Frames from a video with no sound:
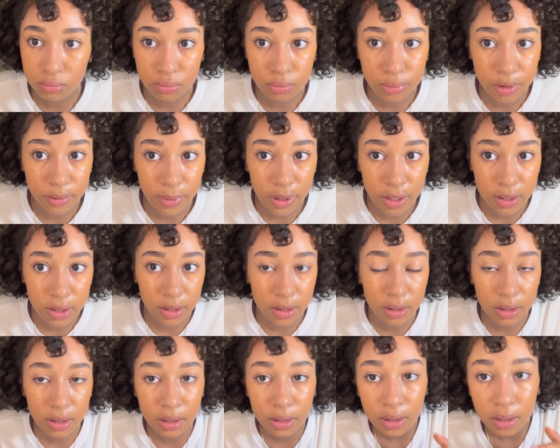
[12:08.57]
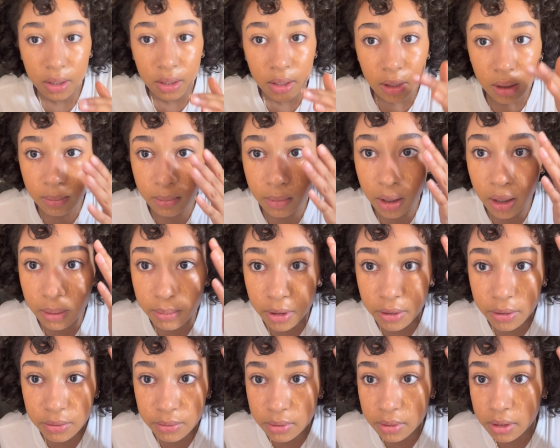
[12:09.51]
But basically, my
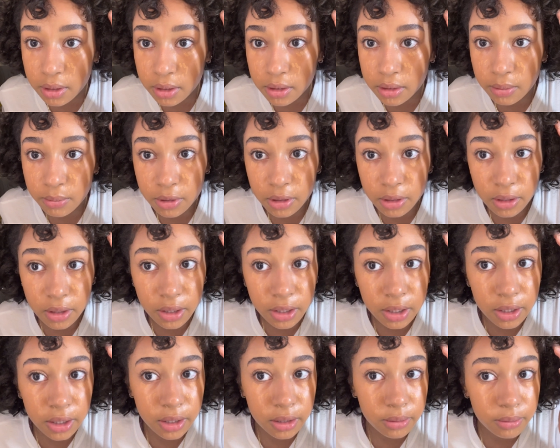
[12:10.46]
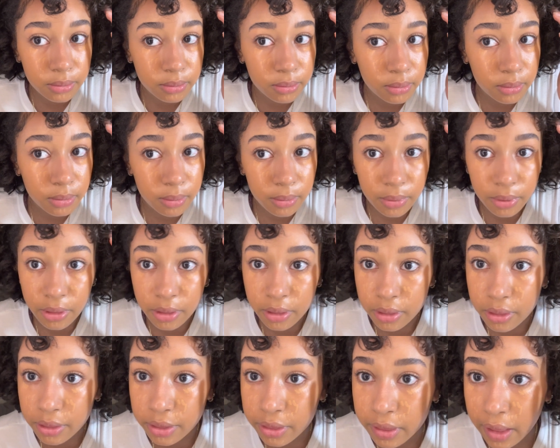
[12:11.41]
eyebrows will look something like
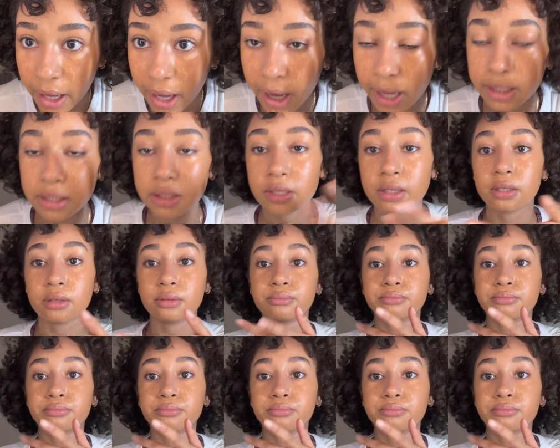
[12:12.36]
that.